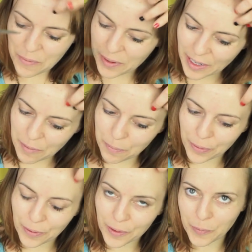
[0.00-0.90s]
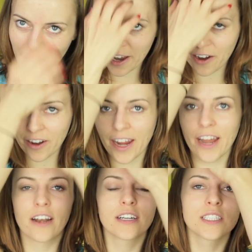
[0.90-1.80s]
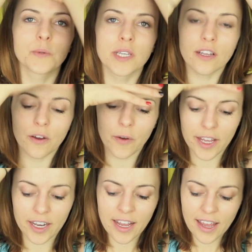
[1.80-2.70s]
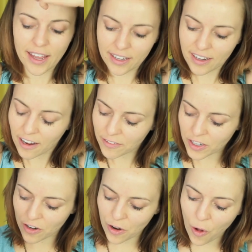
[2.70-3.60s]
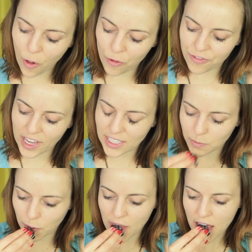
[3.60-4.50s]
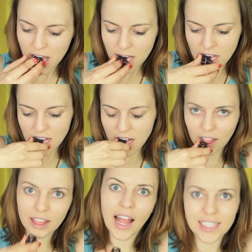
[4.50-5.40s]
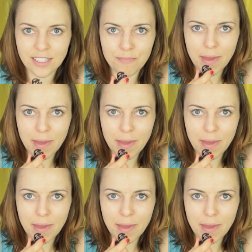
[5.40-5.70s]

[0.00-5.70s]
We're gonna pull away our hair so we can go ahead and cover our whole face with lots of